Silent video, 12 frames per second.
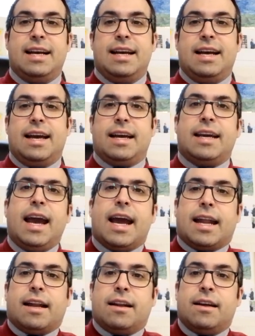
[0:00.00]

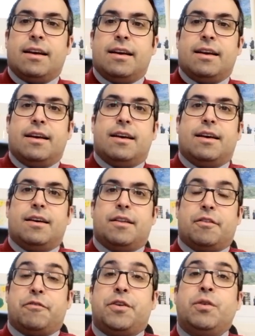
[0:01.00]
Again,
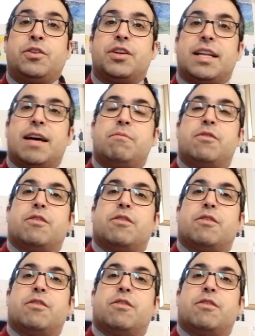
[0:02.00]
the future number